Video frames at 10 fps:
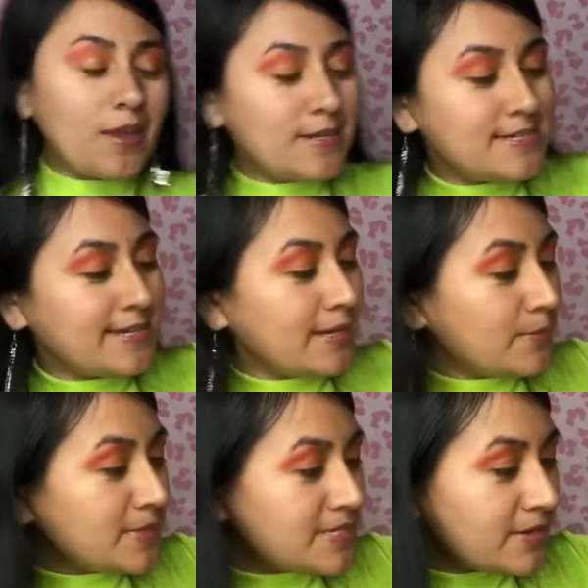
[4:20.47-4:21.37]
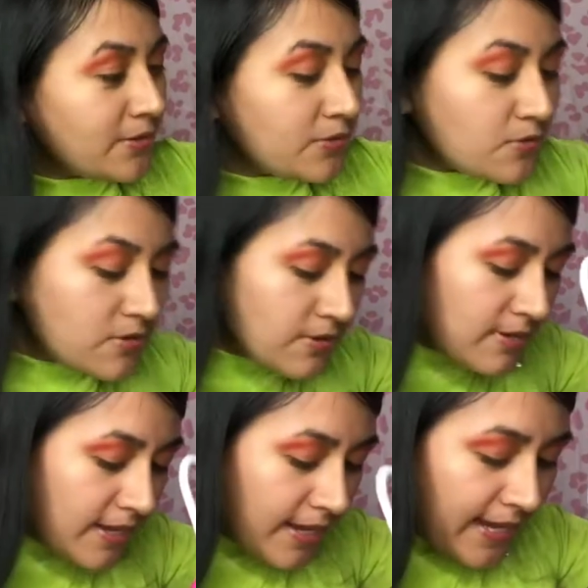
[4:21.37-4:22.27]
a denim
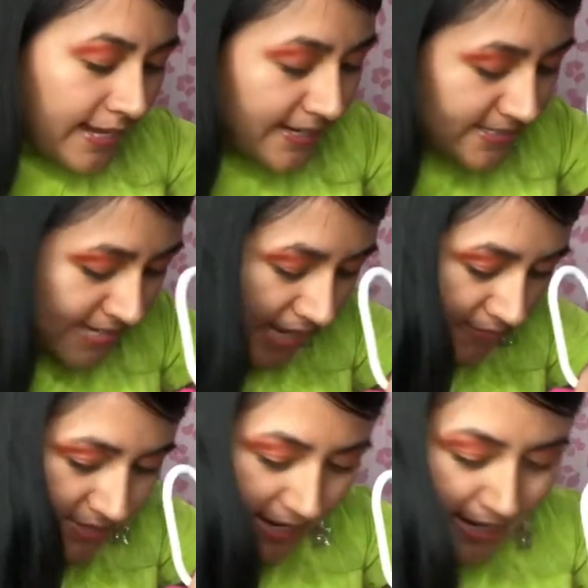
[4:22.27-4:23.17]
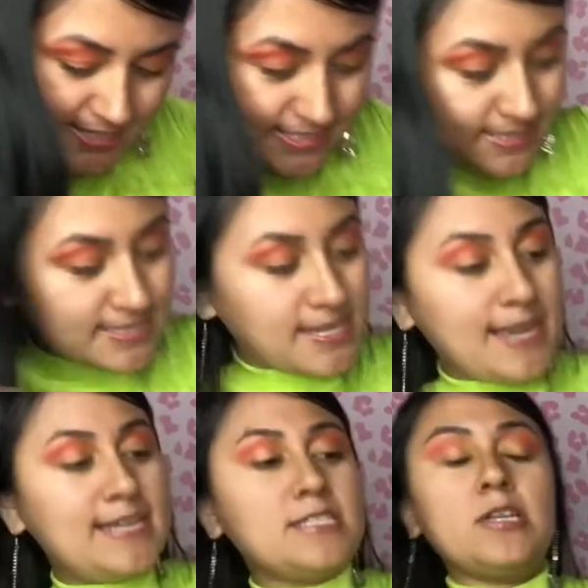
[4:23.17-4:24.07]
material. It doesn't have a tag to say the
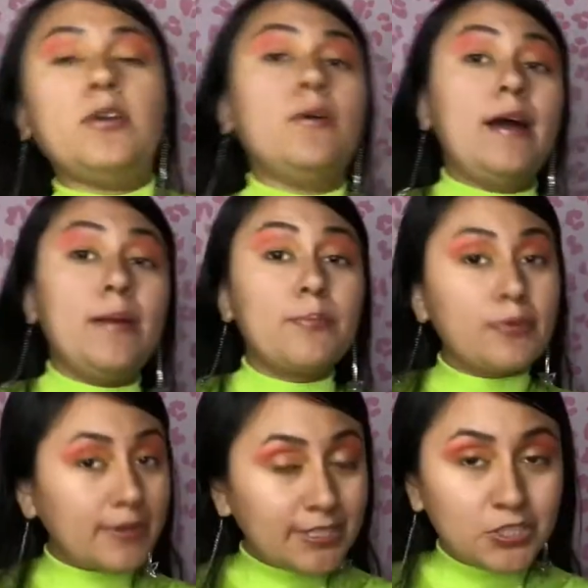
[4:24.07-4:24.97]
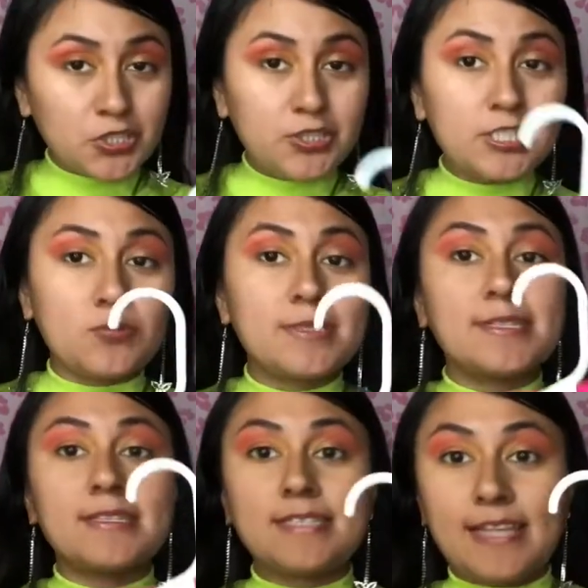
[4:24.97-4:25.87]
size, so I'm pretty sure this was
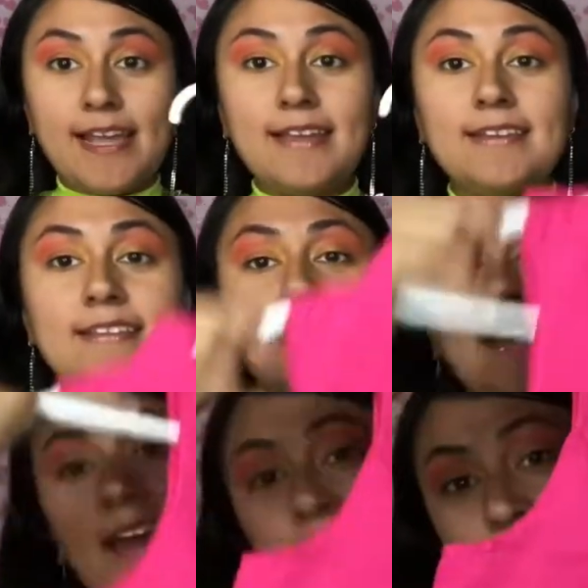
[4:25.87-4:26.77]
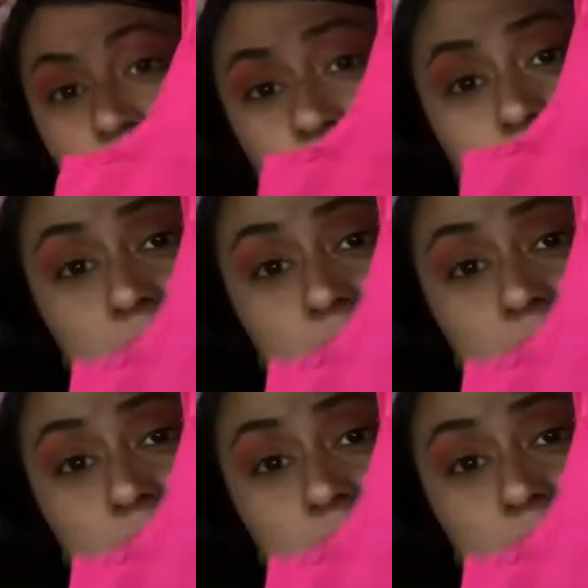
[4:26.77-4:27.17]
a set, but